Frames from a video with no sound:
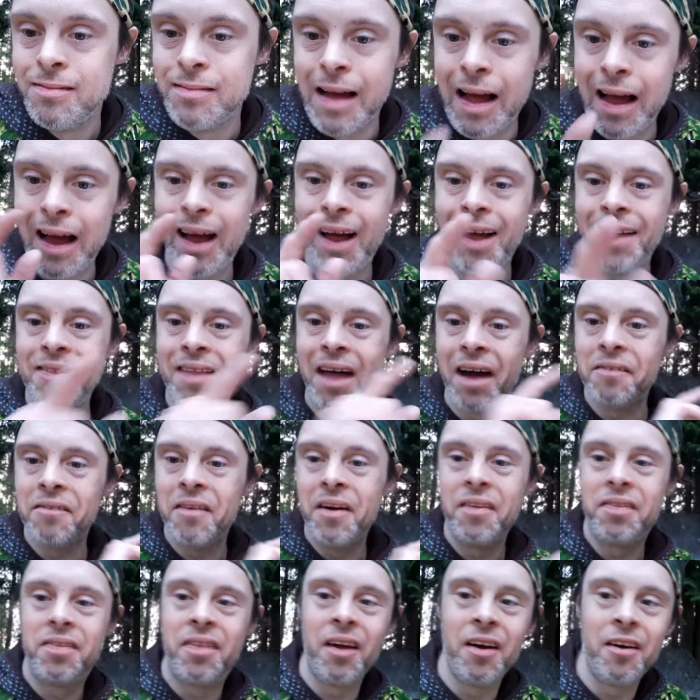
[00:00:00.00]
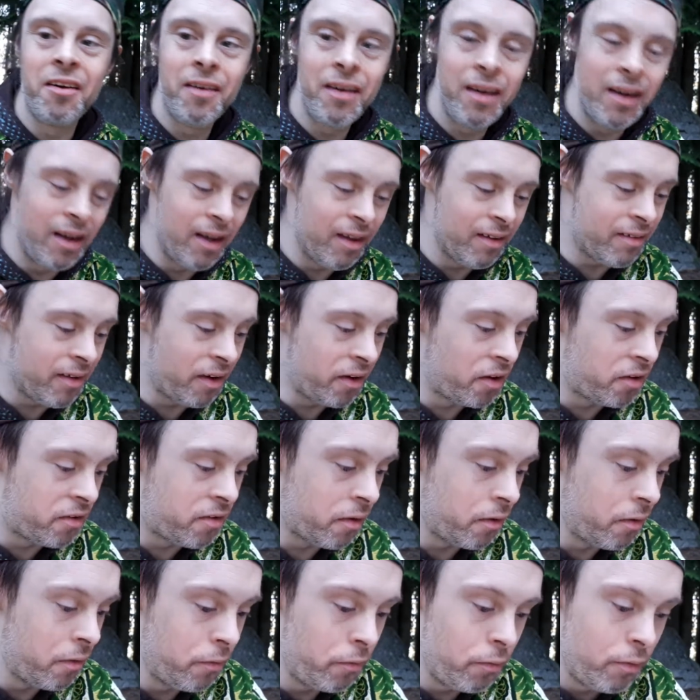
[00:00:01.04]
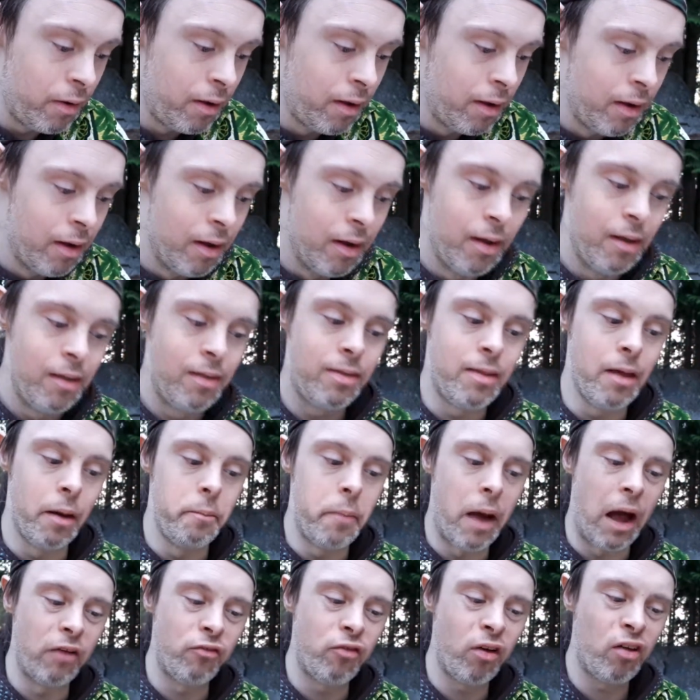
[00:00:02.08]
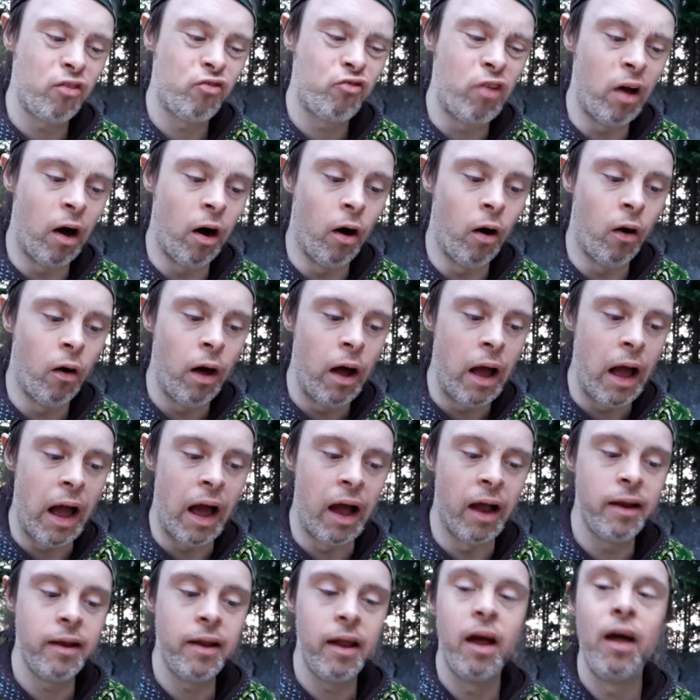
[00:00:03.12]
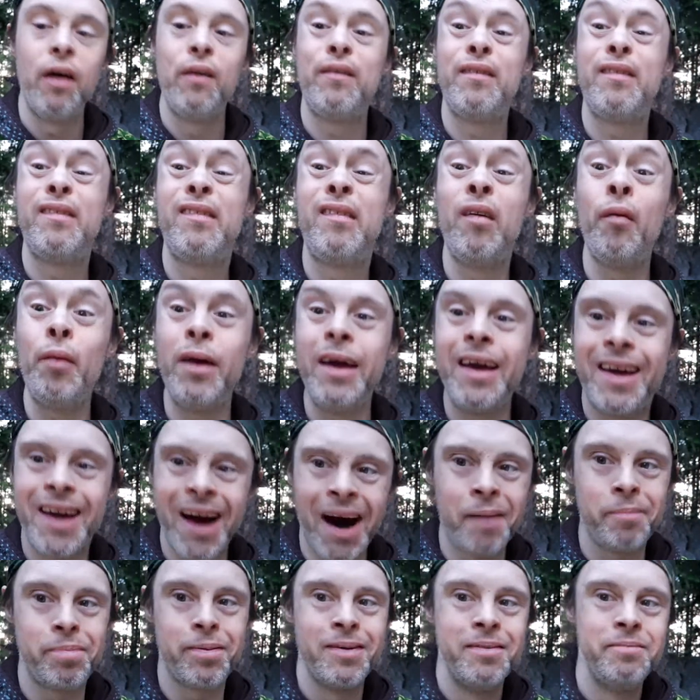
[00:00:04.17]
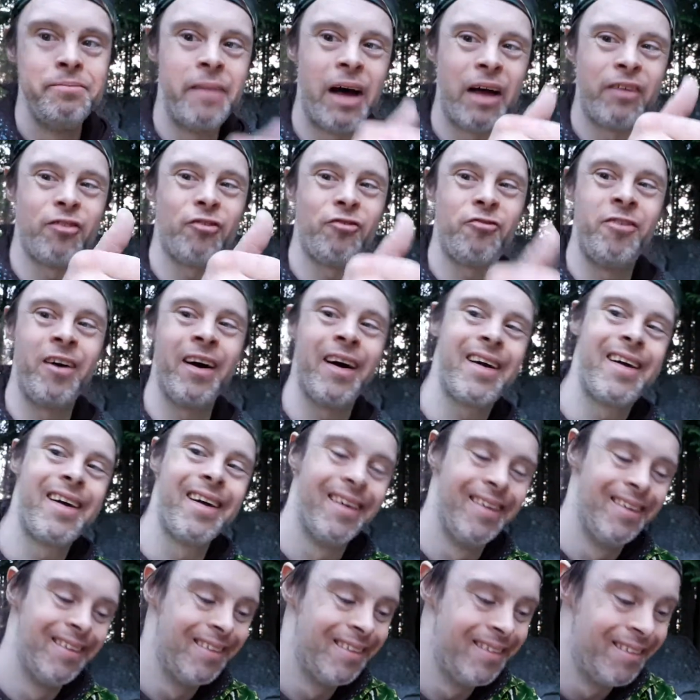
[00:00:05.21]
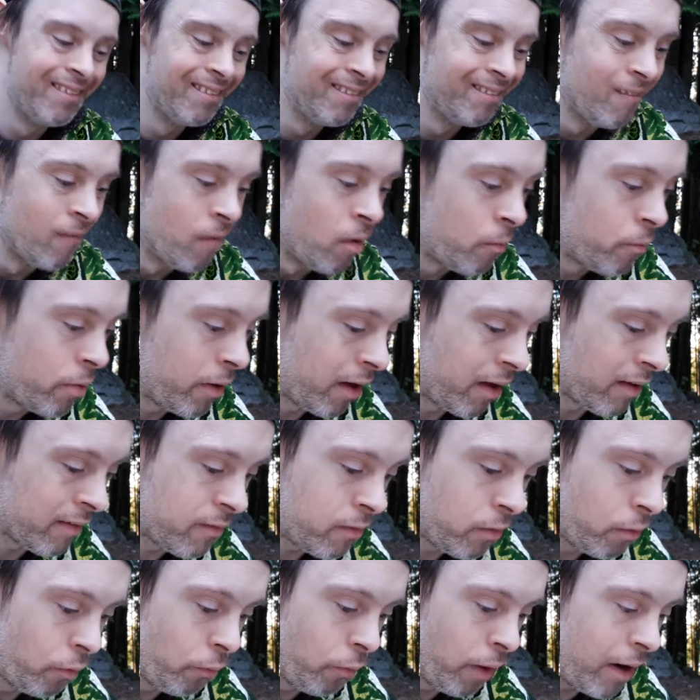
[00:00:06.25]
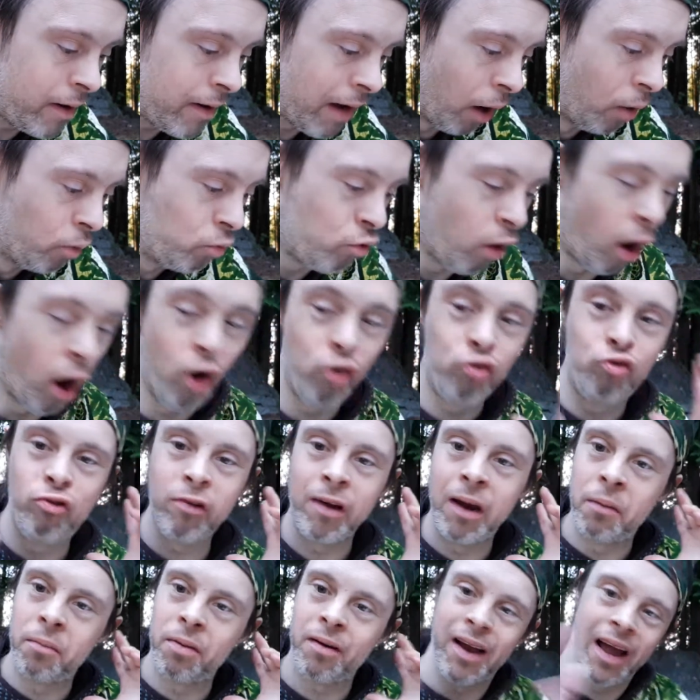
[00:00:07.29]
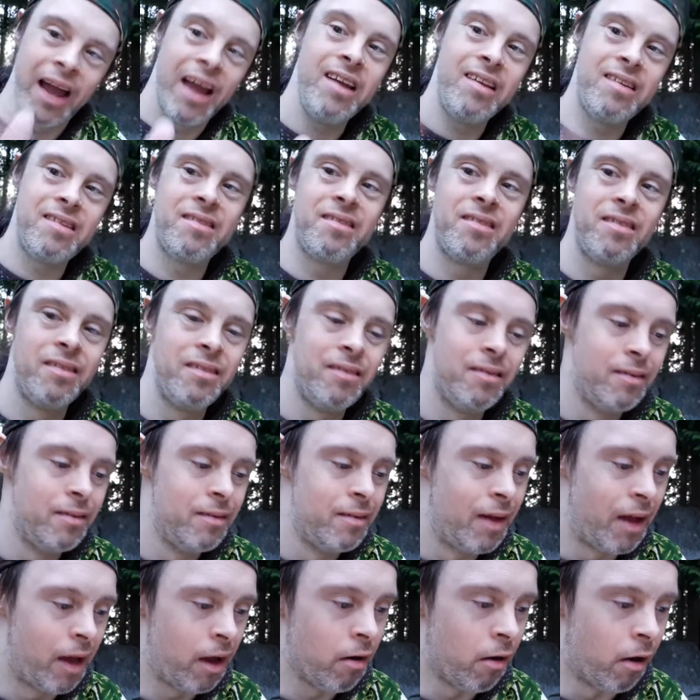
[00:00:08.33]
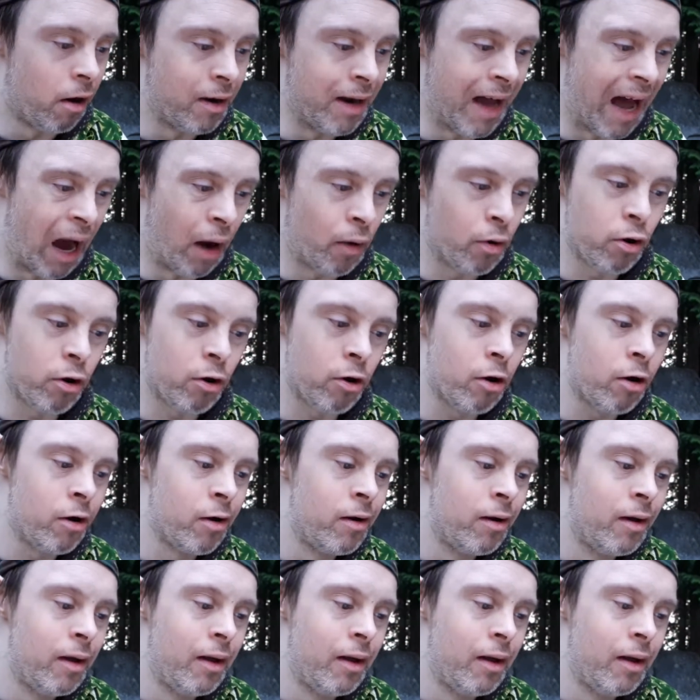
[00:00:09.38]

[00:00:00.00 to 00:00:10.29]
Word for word: And that right there is how you do the magic shell and seaweed cup magic trick. Bring us way down to our trick number eight here on our